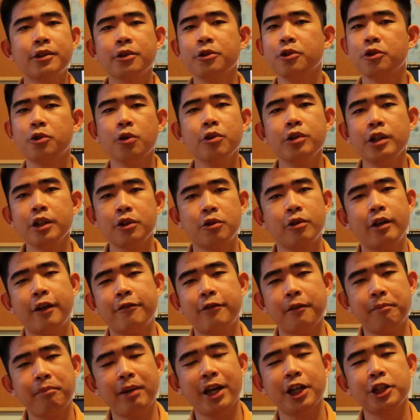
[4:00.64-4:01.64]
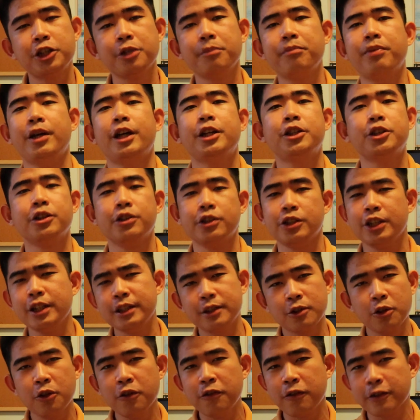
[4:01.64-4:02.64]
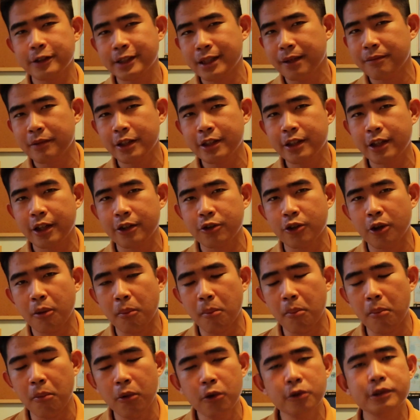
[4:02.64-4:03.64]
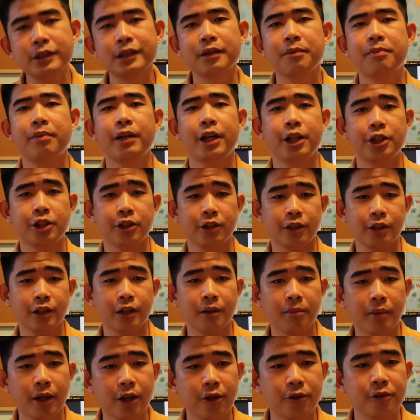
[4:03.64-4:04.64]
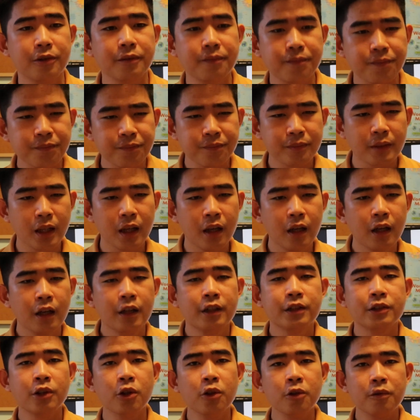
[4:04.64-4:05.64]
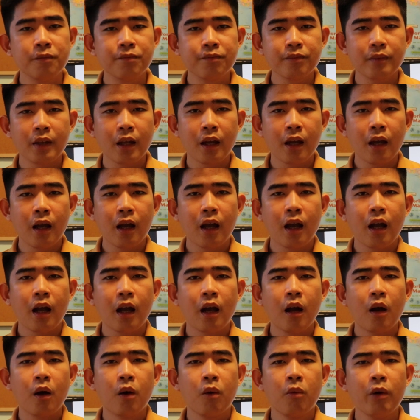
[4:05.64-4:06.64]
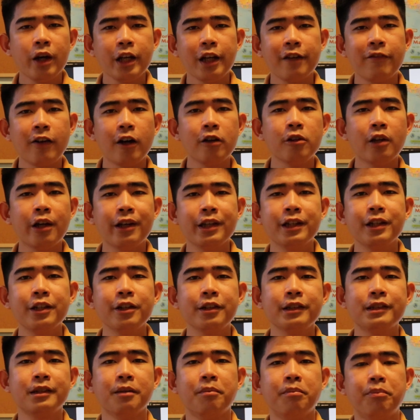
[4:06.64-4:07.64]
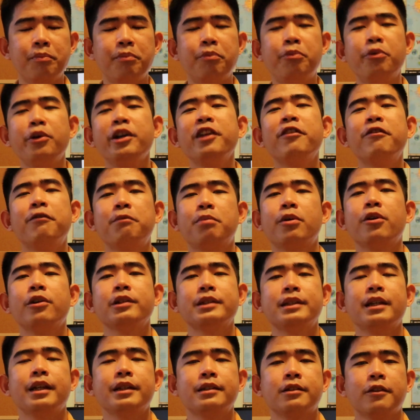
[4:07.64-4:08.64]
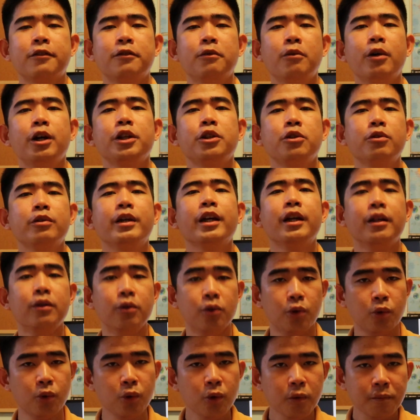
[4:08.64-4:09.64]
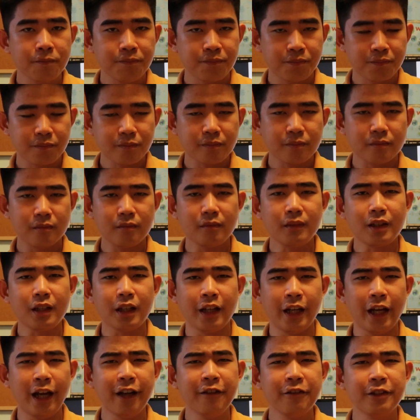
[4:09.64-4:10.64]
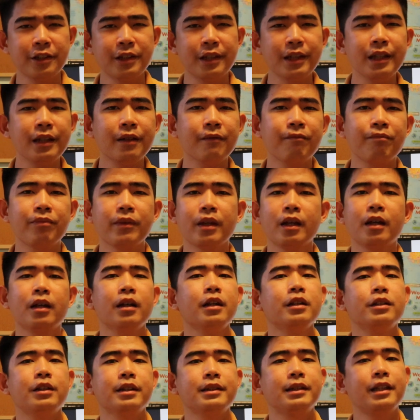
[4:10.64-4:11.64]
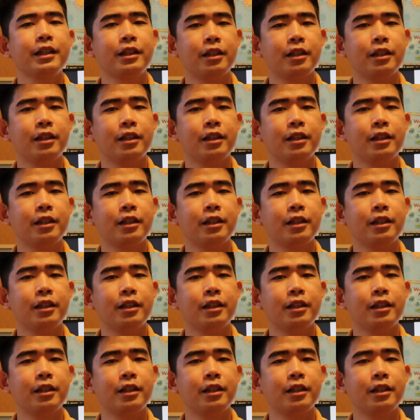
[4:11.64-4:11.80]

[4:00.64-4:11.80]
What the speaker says: So you don't need to have a passion. Just go for something that you're most passionate about. So what I've outlined here is a brief process of what you can do. Everything, so